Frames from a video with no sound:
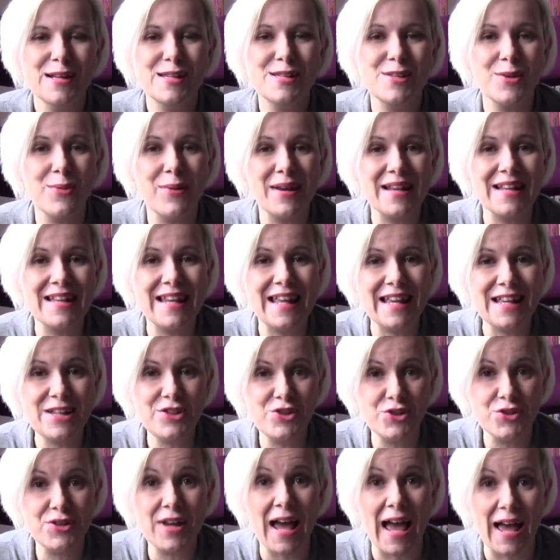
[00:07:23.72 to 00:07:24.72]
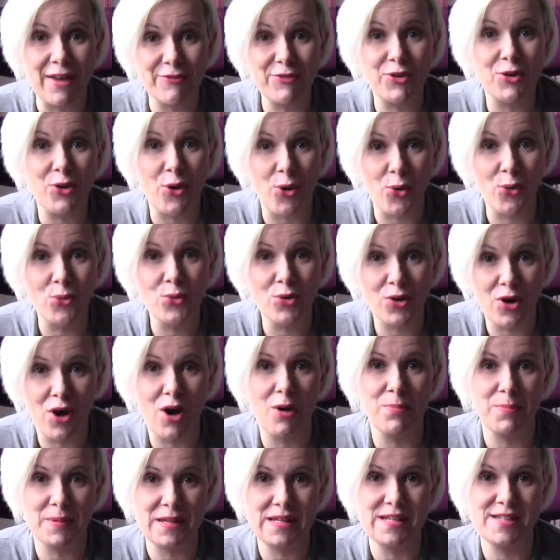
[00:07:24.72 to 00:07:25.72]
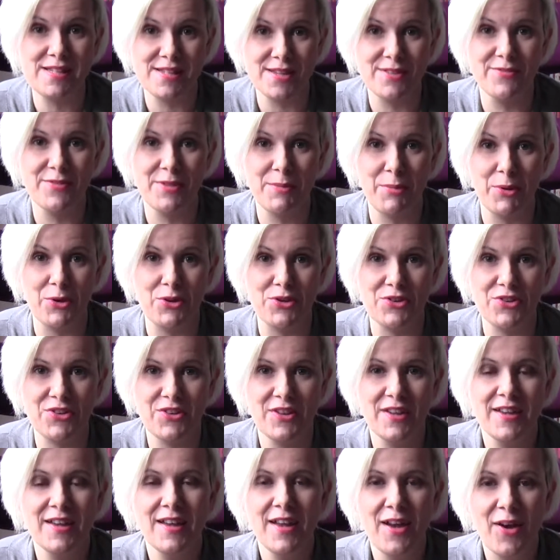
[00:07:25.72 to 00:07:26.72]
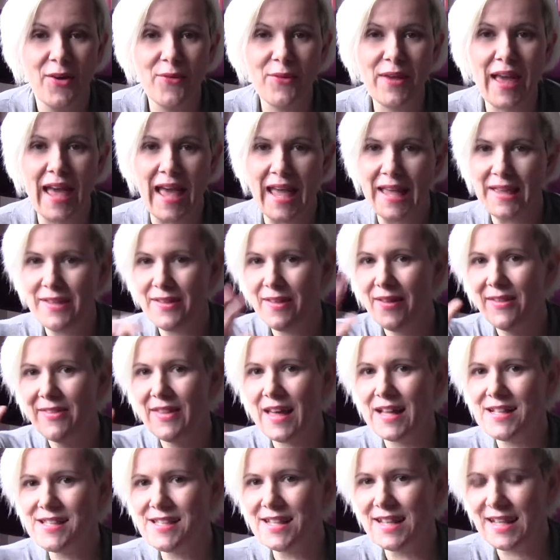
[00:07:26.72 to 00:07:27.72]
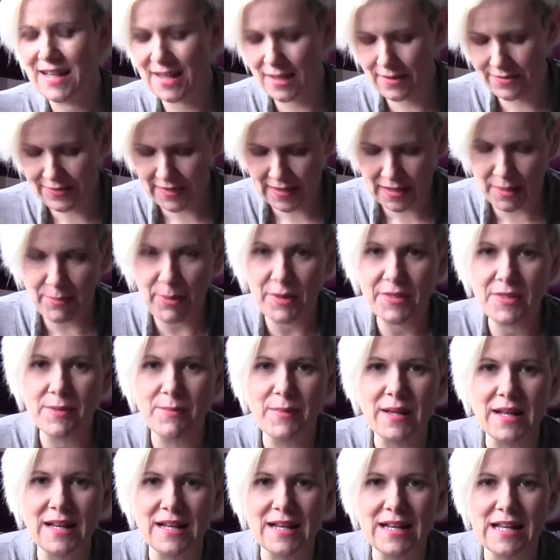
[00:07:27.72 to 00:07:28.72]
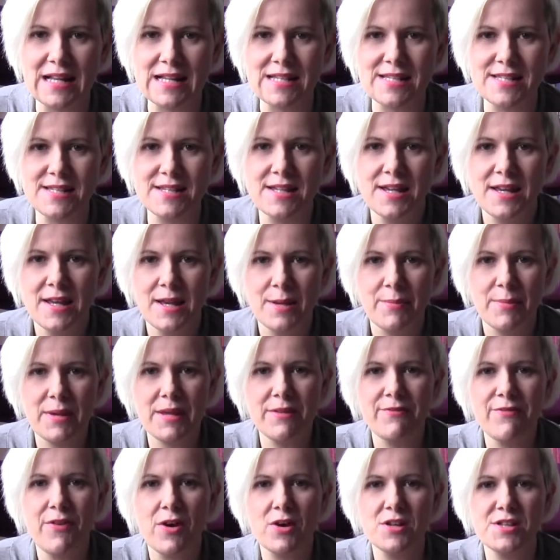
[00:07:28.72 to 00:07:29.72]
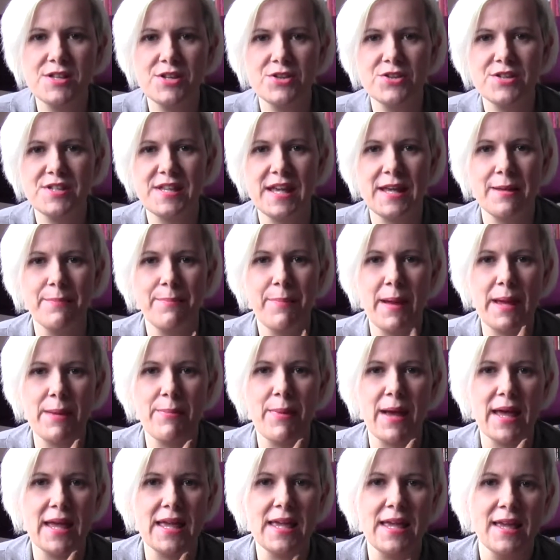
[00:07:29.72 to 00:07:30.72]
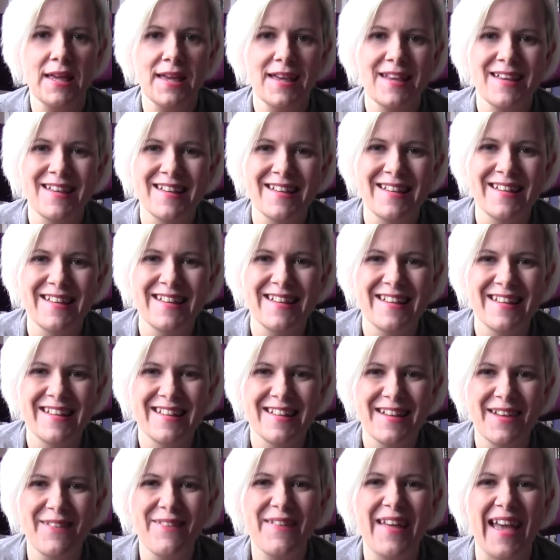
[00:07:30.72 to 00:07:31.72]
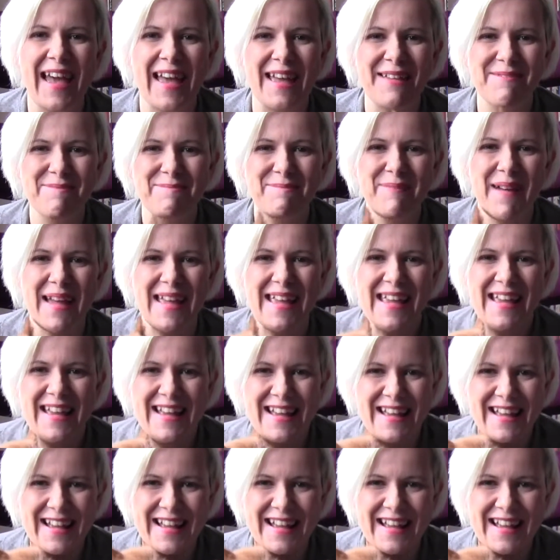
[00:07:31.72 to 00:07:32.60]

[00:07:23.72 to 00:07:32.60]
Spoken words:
So I need you to have your own copies of the books. Okay, that's a little thing about the mailing list. Me and Foxy are saying bye-bye. Okay, bye.